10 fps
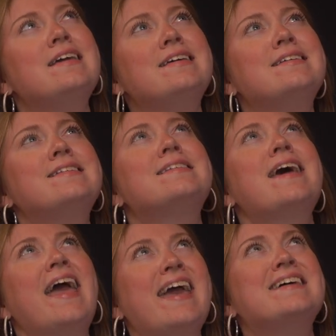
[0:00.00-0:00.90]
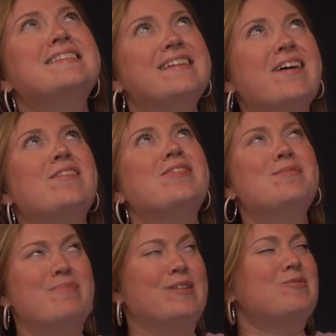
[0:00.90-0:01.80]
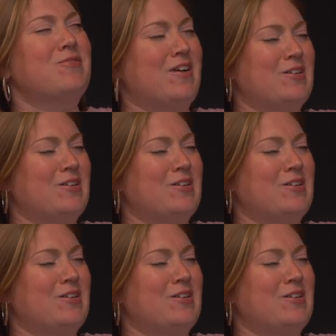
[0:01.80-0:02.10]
is hands down the best old